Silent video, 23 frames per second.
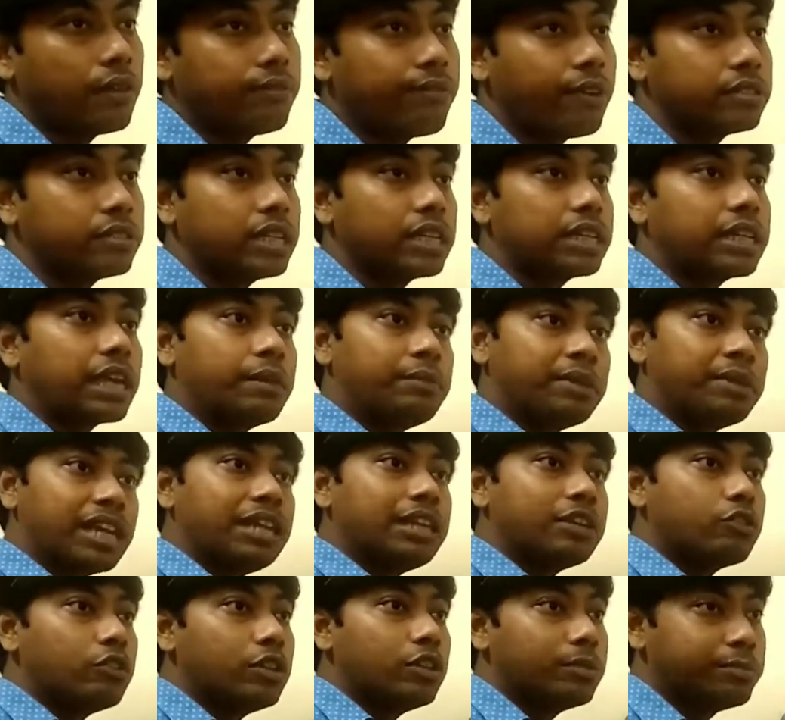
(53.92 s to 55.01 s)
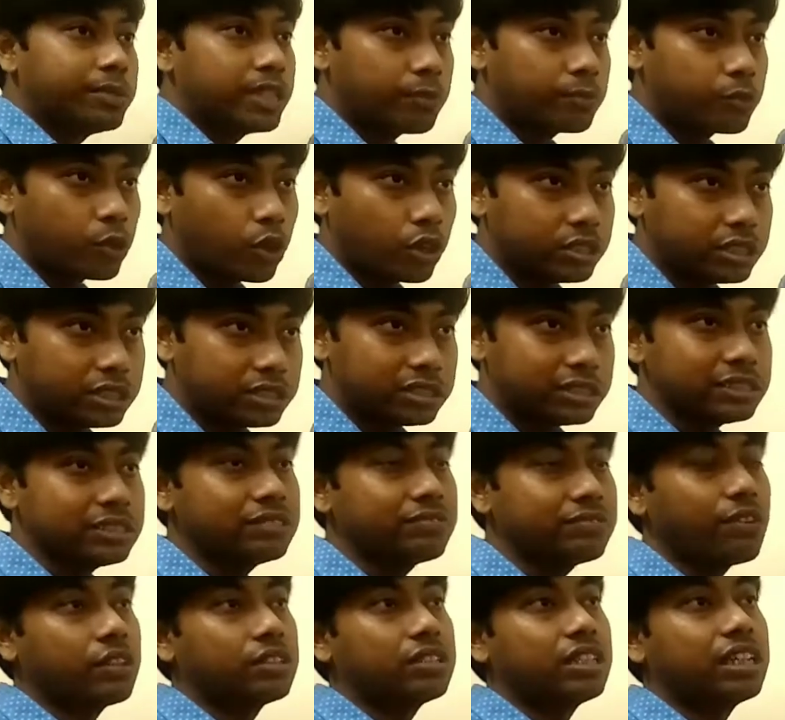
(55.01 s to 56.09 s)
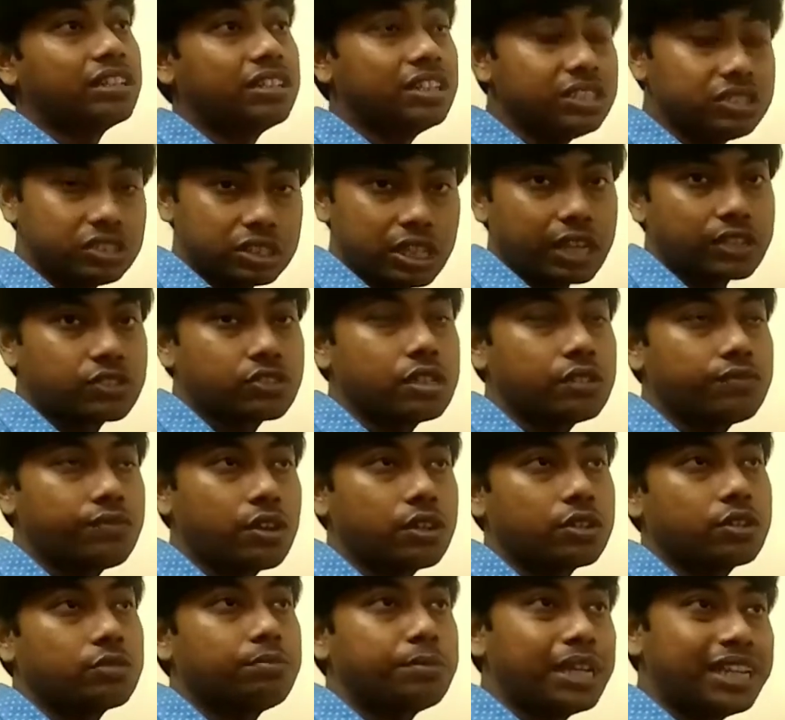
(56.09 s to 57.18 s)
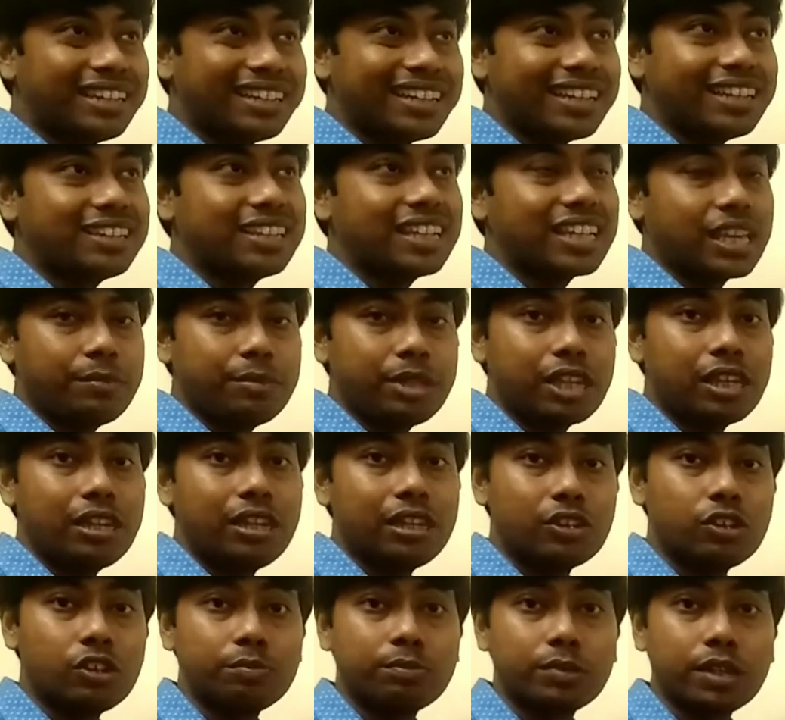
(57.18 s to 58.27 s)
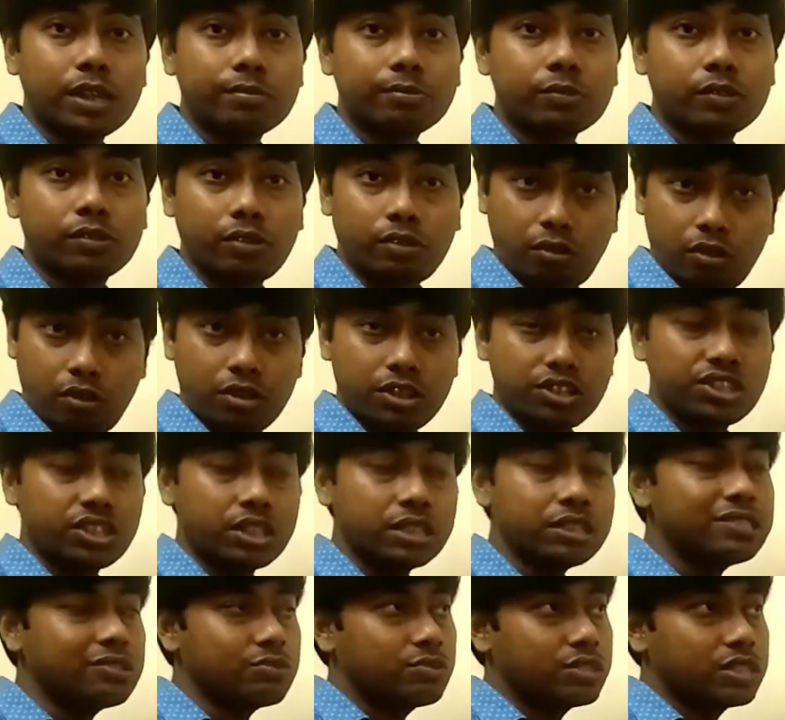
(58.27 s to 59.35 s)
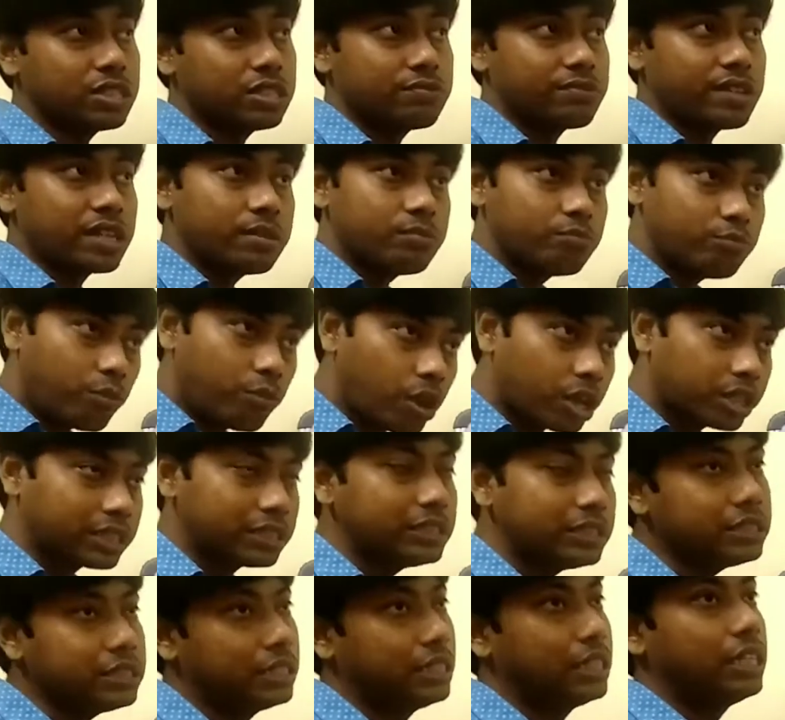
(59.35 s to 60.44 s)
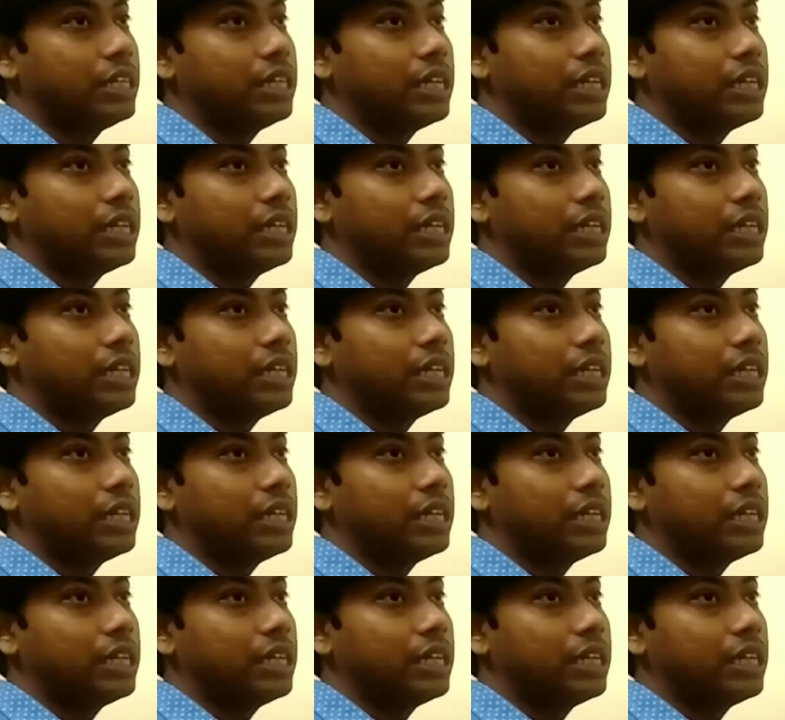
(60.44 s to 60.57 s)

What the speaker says: for the chemical equilibrium conditions, for the reach actually for to maintain the chemical equilibrium conditions, which is very important